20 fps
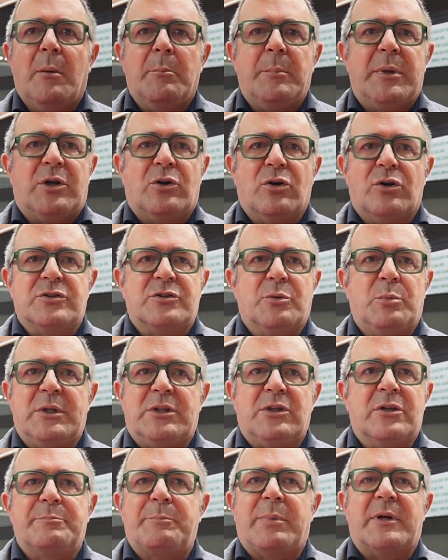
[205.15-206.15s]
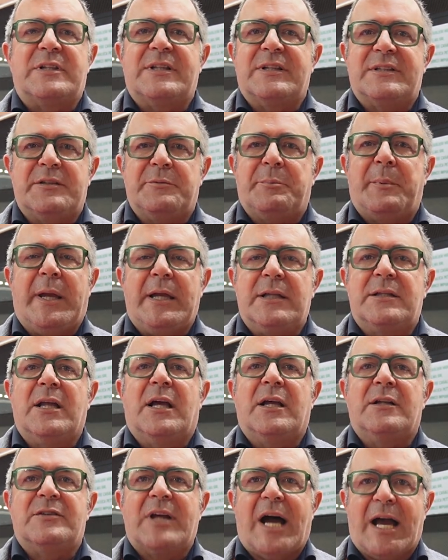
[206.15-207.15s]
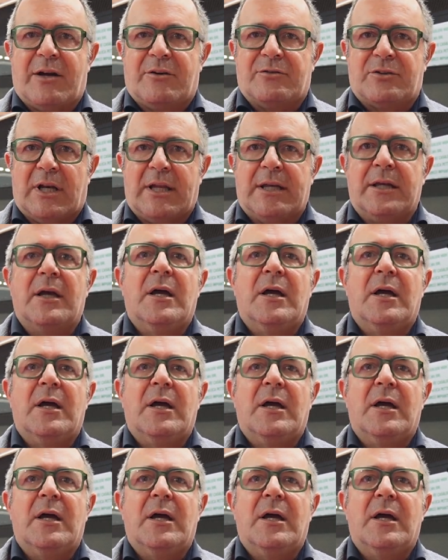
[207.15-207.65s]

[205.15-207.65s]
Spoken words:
because we don't participate directly.